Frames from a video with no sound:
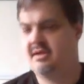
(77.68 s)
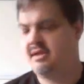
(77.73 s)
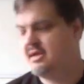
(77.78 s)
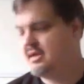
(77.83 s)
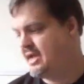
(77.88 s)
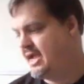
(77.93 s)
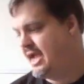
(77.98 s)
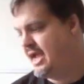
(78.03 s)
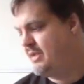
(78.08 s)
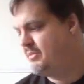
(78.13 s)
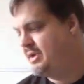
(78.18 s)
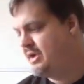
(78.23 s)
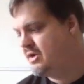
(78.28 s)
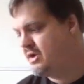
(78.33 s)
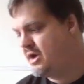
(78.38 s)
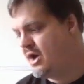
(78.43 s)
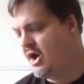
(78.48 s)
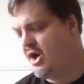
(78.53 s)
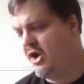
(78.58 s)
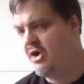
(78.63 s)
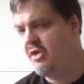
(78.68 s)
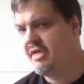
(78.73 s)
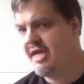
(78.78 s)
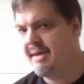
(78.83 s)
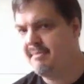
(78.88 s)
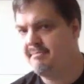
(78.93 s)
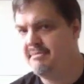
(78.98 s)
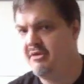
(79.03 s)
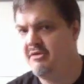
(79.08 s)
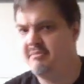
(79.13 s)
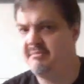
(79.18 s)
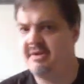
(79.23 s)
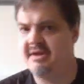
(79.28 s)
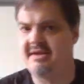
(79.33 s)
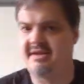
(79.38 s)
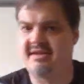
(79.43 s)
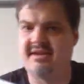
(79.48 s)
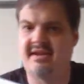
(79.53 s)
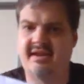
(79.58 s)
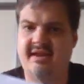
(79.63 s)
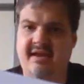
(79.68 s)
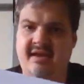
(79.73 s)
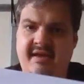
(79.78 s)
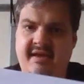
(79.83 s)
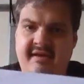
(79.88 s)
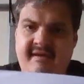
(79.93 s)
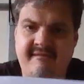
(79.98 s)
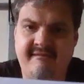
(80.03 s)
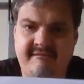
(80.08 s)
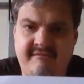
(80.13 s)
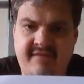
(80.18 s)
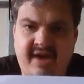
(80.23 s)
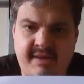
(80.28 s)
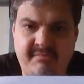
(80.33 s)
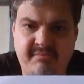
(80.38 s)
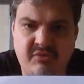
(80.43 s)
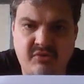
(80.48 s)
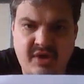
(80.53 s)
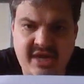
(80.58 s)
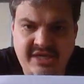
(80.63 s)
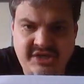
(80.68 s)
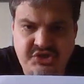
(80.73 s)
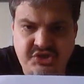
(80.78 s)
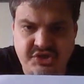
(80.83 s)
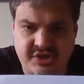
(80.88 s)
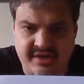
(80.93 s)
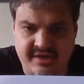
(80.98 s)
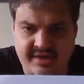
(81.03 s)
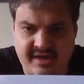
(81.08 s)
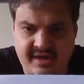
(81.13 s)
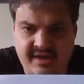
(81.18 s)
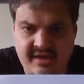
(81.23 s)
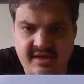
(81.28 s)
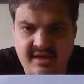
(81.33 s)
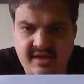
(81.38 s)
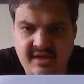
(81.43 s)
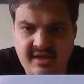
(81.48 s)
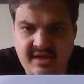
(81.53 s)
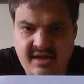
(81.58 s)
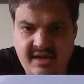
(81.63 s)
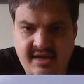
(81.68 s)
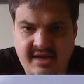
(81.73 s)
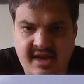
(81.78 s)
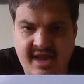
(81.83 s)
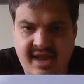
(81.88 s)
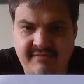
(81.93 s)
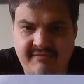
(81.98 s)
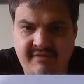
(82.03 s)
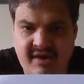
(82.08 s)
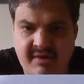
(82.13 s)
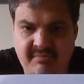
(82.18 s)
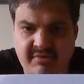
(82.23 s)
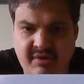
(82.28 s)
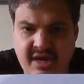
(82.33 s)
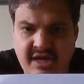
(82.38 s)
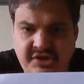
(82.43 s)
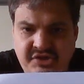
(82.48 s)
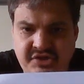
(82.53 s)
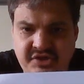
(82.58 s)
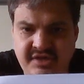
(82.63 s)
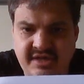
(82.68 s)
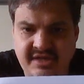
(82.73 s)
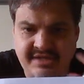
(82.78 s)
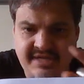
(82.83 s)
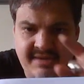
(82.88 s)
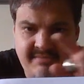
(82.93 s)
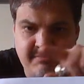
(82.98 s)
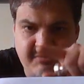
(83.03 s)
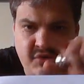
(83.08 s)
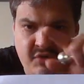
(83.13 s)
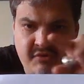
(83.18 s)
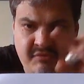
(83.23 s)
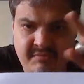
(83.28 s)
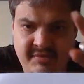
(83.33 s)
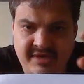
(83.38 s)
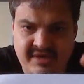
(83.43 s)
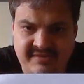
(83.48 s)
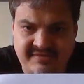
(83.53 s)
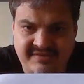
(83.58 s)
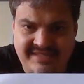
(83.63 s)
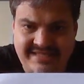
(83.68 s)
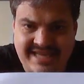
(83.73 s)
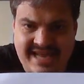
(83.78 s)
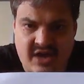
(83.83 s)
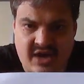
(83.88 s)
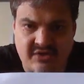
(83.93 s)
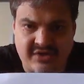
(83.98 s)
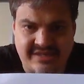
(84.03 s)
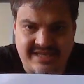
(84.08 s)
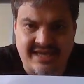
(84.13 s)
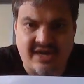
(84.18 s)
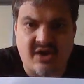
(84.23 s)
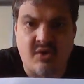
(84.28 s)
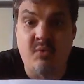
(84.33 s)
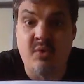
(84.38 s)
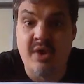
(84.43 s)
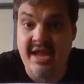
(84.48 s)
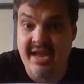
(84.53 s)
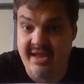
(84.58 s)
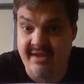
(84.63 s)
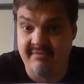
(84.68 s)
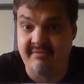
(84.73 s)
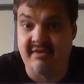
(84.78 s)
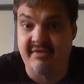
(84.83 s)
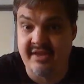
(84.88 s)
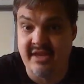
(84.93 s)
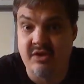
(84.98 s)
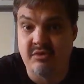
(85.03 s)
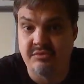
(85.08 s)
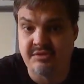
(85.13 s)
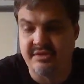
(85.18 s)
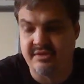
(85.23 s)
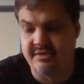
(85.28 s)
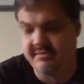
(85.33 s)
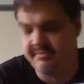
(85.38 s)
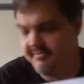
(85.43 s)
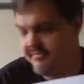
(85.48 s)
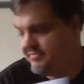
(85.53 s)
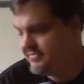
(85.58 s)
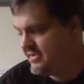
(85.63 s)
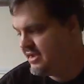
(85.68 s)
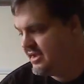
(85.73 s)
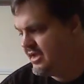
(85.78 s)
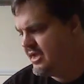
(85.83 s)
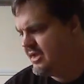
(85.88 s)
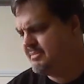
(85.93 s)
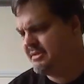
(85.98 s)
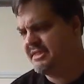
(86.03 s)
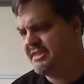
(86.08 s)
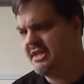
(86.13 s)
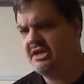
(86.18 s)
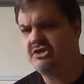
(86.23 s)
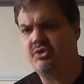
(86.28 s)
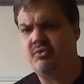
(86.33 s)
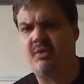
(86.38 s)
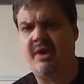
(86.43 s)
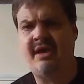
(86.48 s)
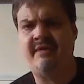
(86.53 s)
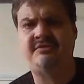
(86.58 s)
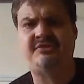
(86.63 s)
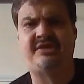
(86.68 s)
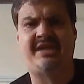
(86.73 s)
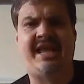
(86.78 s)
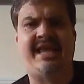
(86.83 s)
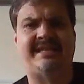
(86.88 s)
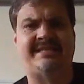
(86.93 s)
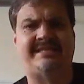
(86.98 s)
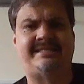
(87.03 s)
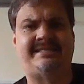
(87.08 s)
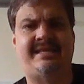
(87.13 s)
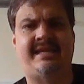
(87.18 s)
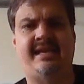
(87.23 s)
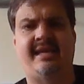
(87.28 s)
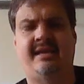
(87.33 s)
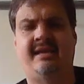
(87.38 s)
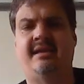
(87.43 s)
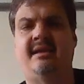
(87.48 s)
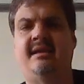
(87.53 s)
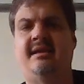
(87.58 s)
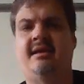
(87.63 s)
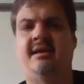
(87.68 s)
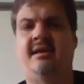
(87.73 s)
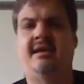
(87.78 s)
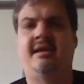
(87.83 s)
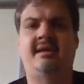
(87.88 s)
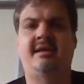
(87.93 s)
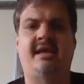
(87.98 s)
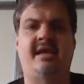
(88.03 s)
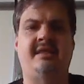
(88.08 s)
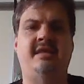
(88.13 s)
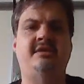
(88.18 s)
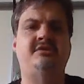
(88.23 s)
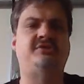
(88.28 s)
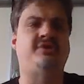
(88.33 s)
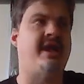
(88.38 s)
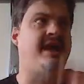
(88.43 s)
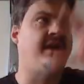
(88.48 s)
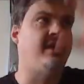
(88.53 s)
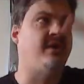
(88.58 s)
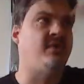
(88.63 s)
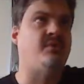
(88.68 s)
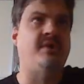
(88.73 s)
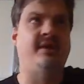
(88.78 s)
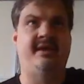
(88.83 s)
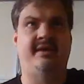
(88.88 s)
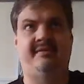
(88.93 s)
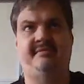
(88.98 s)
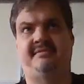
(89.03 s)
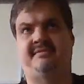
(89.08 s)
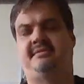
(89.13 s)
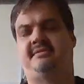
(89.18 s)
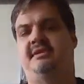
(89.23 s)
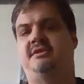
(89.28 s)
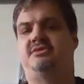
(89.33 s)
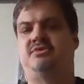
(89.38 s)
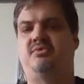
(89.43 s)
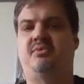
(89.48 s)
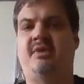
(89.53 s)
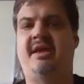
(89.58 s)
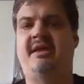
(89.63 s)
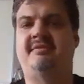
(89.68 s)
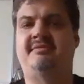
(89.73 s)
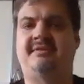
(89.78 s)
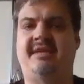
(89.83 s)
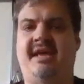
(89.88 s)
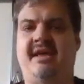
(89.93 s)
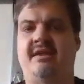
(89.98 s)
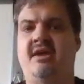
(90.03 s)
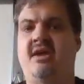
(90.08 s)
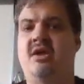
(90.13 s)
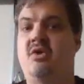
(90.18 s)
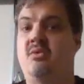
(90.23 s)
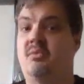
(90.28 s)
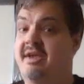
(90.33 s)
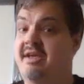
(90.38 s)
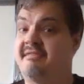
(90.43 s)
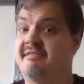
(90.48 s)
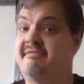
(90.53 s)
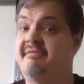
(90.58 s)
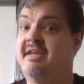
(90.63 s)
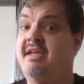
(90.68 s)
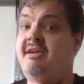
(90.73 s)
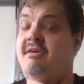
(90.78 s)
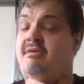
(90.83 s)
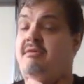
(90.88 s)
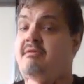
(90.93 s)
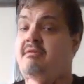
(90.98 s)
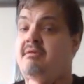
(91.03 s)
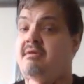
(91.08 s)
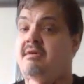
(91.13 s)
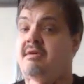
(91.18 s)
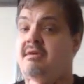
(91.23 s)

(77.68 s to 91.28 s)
Okay, and we call that movement vibration. Okay, vibration is a movement of sound. It's like a wave on the ocean. But these are waves you can't see. Okay, these are air waves. These are waves that we can feel.